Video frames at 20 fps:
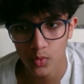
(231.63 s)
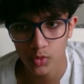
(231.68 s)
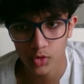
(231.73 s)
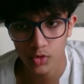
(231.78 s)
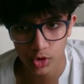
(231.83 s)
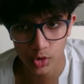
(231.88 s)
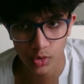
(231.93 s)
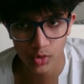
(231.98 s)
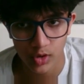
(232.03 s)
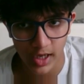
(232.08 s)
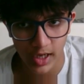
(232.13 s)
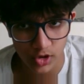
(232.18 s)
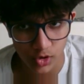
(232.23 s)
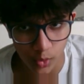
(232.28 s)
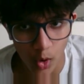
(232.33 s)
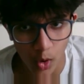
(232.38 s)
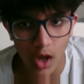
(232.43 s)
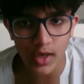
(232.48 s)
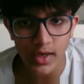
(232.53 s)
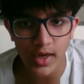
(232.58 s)
2 against
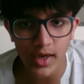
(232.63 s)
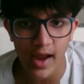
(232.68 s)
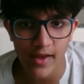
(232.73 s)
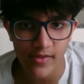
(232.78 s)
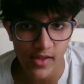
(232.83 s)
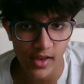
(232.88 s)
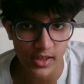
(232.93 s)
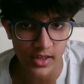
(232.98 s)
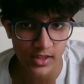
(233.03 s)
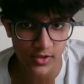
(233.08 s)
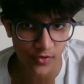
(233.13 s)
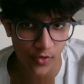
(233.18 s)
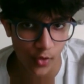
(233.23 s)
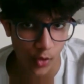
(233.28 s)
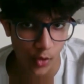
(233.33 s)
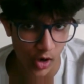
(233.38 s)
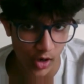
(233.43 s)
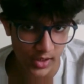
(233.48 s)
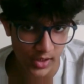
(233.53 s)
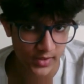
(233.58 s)
1, and then it's 4
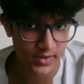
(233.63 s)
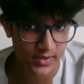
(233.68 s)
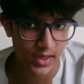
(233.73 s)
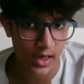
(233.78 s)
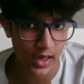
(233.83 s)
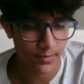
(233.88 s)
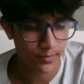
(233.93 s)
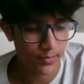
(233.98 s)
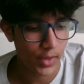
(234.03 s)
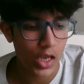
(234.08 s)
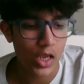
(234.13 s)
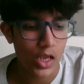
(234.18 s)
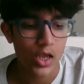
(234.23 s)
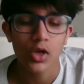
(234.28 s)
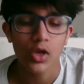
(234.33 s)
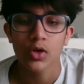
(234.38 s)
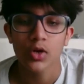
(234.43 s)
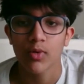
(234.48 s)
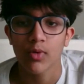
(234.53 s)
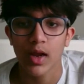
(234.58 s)
on each side.
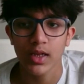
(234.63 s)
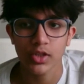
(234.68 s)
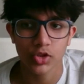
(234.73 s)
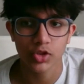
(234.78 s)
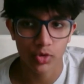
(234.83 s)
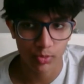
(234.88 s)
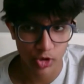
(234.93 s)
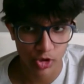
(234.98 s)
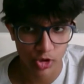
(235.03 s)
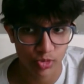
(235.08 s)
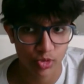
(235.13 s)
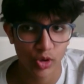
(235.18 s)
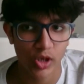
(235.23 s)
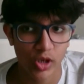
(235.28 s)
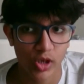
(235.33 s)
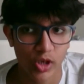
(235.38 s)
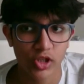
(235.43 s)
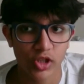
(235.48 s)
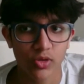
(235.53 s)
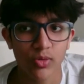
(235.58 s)
Right? So bishop to
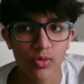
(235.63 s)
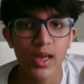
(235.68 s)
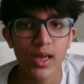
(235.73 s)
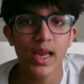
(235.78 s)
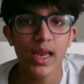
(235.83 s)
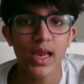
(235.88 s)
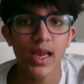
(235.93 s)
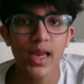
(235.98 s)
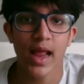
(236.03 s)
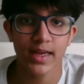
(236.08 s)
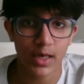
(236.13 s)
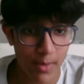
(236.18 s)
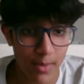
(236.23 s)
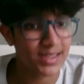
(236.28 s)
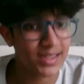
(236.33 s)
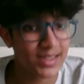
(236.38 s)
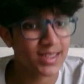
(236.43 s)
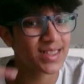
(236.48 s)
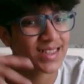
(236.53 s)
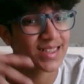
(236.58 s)
a3, and now Magnus is
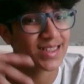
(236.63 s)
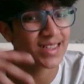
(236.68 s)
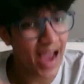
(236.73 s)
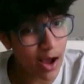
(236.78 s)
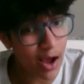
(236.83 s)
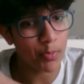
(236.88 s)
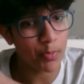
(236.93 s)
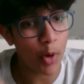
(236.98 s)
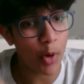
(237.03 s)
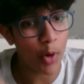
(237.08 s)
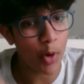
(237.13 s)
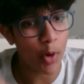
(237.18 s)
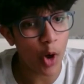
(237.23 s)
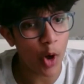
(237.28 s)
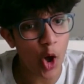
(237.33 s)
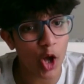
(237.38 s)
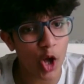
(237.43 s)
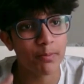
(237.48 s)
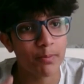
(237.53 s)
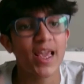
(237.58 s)
down a pawn,
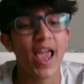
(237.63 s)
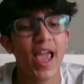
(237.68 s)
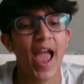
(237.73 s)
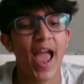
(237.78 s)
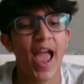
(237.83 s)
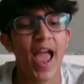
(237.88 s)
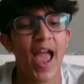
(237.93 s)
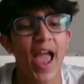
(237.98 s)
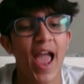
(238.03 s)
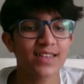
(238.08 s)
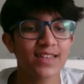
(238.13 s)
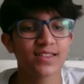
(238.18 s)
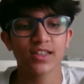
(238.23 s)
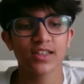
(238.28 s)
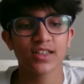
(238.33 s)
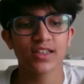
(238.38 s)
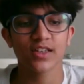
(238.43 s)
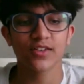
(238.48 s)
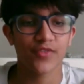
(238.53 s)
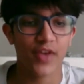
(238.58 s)
but he has an
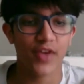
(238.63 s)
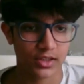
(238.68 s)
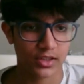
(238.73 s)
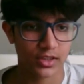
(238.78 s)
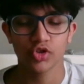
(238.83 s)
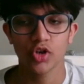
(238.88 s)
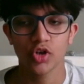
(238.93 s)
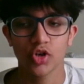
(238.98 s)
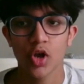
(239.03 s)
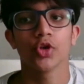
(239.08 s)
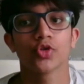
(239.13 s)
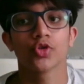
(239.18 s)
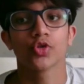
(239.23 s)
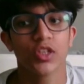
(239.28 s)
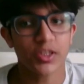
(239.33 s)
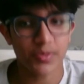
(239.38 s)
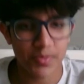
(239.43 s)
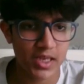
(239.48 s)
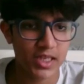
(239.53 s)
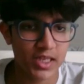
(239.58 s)
advantage. So
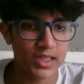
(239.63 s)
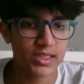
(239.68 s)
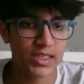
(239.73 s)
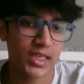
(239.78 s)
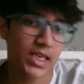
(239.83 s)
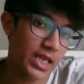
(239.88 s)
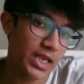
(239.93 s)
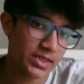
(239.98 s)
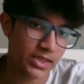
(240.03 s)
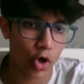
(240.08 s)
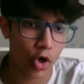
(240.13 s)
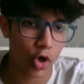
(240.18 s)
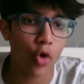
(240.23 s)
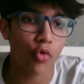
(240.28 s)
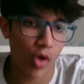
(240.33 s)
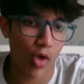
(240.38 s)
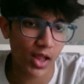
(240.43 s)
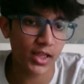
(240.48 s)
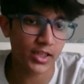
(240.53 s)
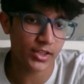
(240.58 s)
this means he has like a
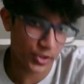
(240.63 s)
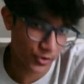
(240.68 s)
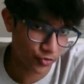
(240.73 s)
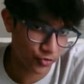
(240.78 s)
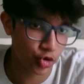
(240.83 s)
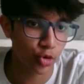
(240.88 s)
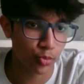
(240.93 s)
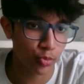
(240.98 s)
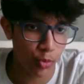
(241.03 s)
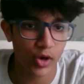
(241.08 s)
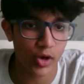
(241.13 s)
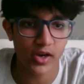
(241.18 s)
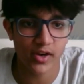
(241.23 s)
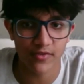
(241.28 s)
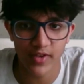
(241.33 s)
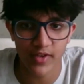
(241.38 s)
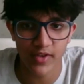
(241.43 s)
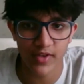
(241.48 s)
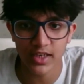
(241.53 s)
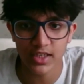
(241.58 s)
relative 2-point
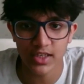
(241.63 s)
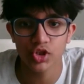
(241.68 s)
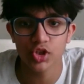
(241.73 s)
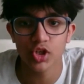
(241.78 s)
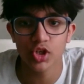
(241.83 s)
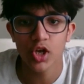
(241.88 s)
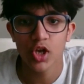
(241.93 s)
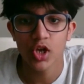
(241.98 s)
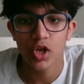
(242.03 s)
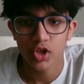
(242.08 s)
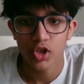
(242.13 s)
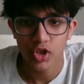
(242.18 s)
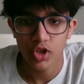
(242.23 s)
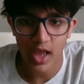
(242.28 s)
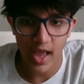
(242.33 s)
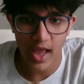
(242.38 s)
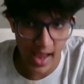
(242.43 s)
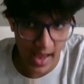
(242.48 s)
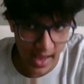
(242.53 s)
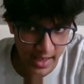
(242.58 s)
advantage,
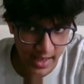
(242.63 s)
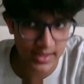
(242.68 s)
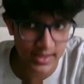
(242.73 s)
and